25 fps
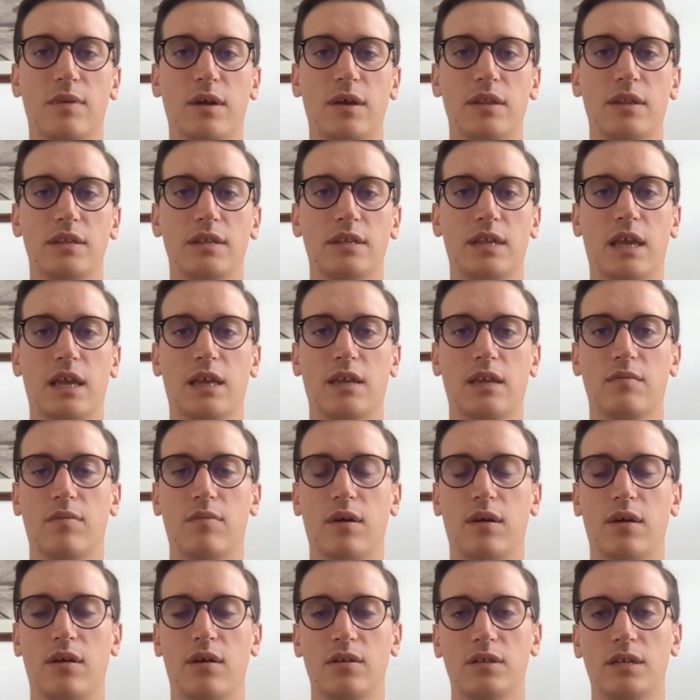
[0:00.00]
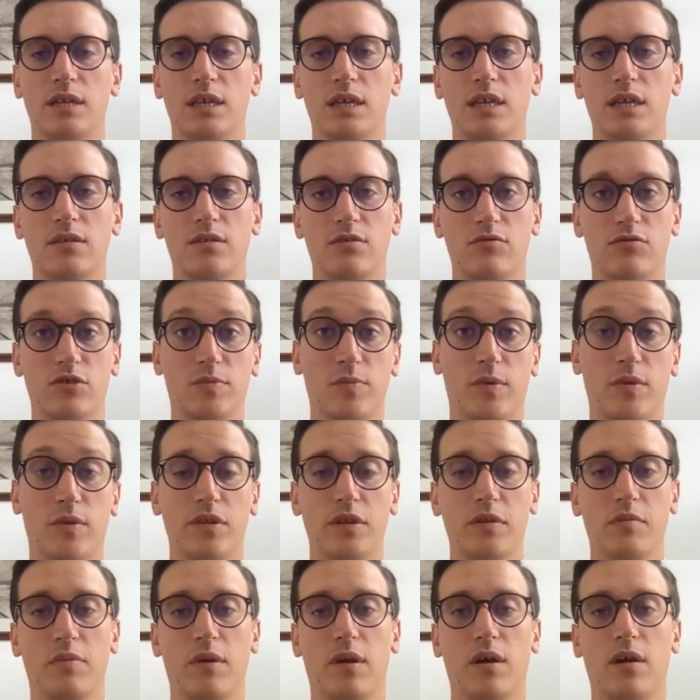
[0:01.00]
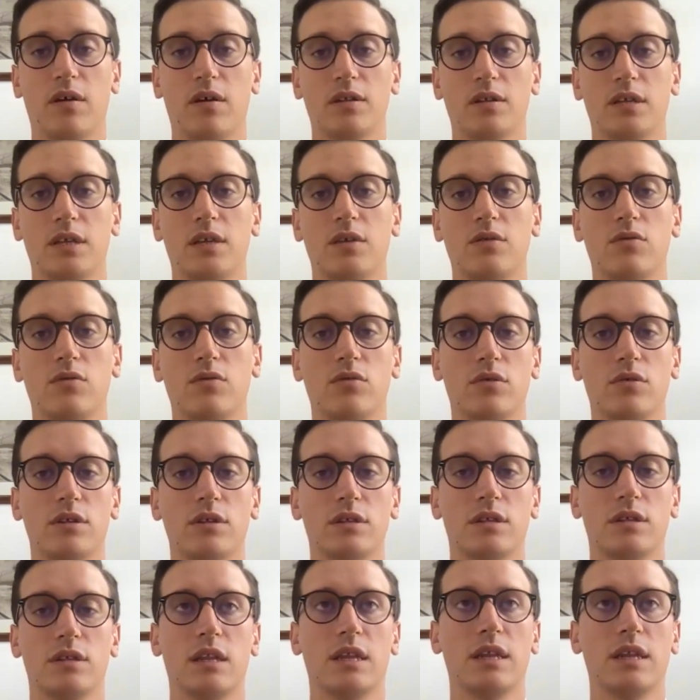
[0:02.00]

by the second party, the responding party, or his